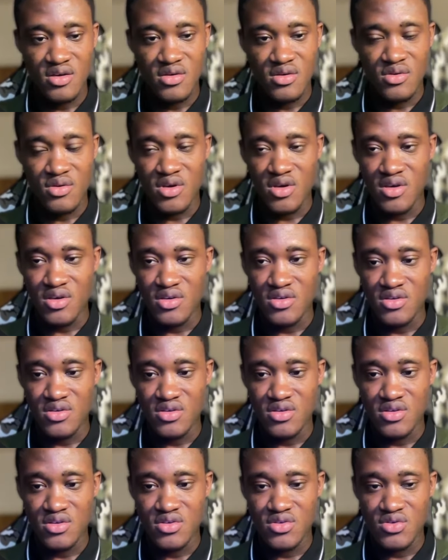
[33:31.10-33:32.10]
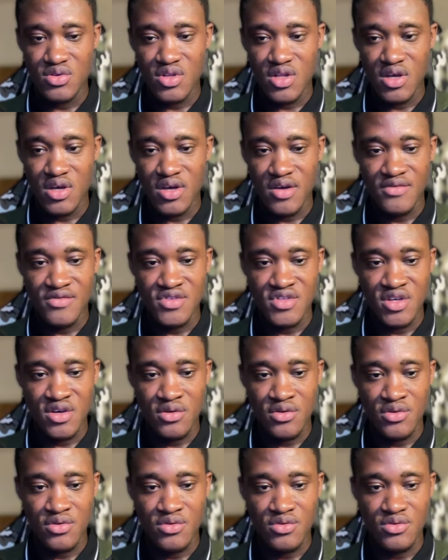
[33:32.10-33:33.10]
Okay, so now I have
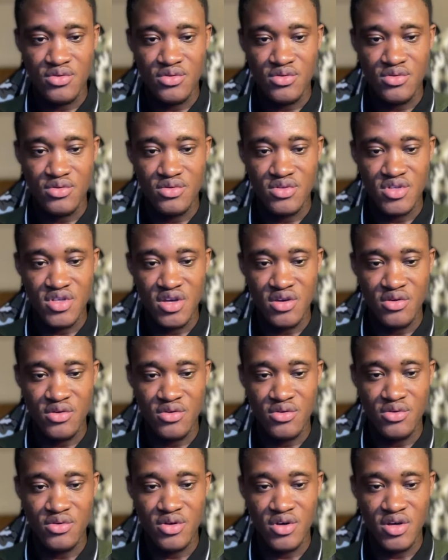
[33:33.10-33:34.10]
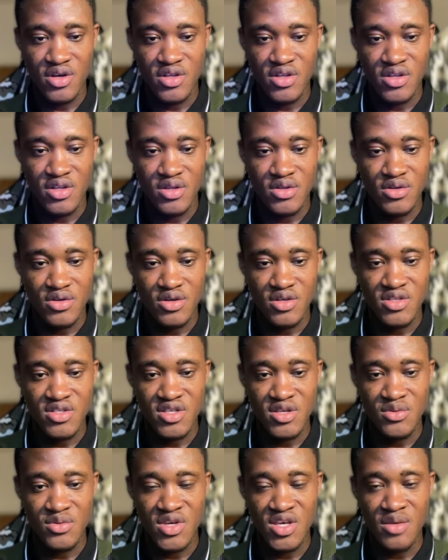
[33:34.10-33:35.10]
0 0, and you can
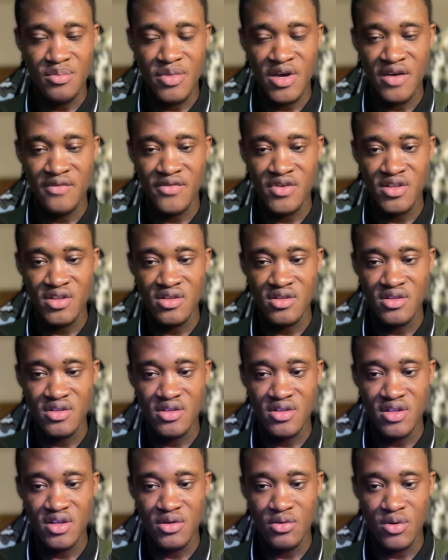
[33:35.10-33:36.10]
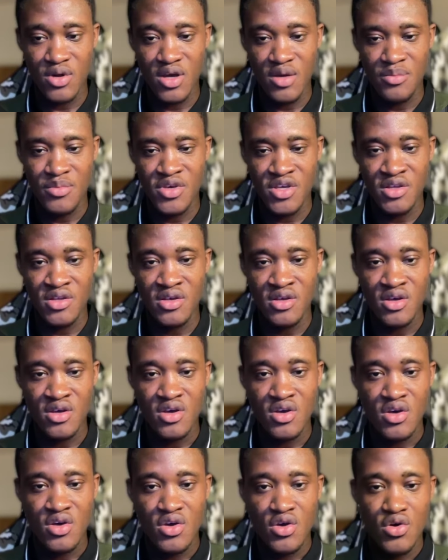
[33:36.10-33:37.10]
see we keep having the longer pin.
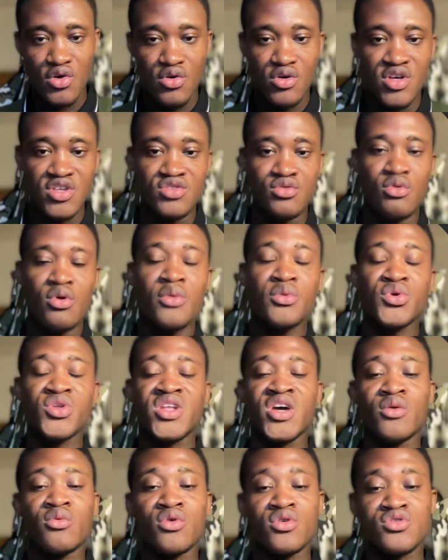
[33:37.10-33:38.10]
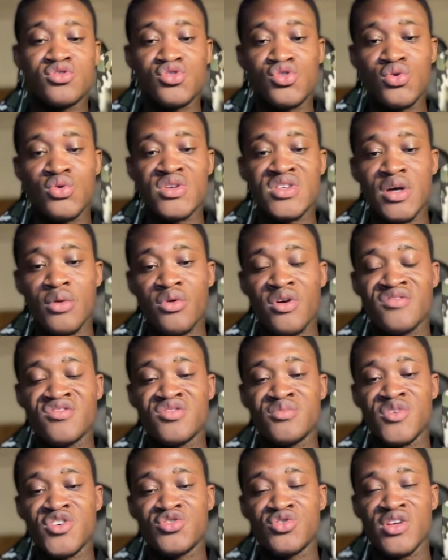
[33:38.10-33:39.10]
Okay, so what we then want to do is that we have to
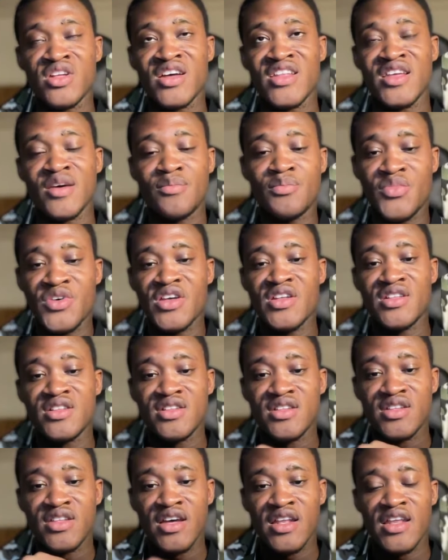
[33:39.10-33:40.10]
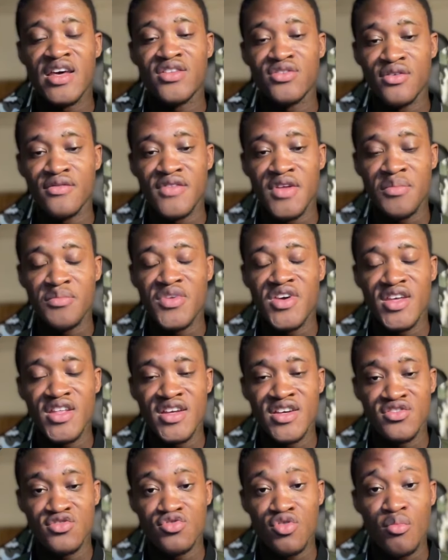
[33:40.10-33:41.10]
make sure that the length of the pin
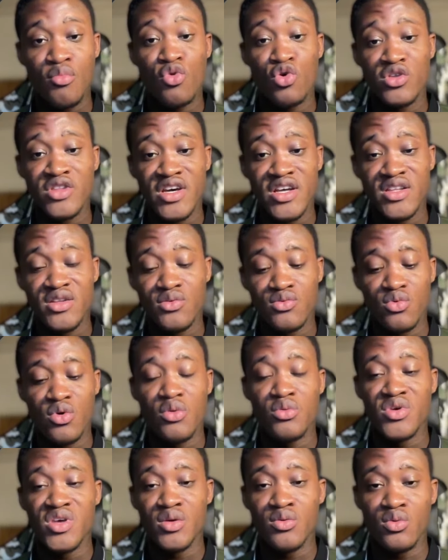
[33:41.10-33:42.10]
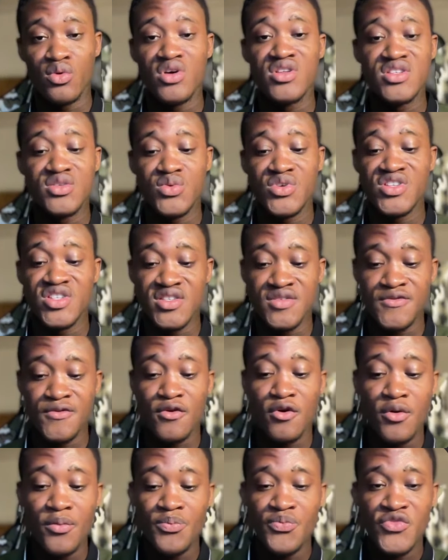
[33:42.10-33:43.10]
is not more than what we want, which is
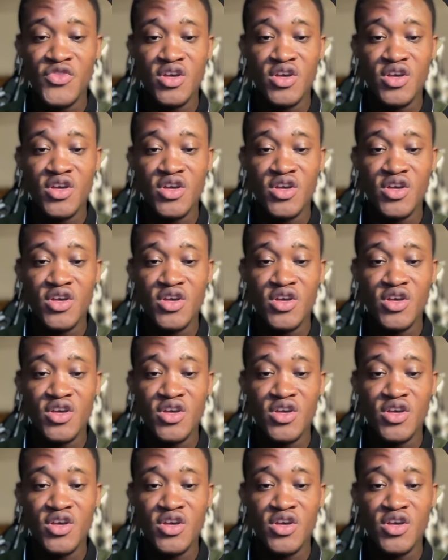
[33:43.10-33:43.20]
4.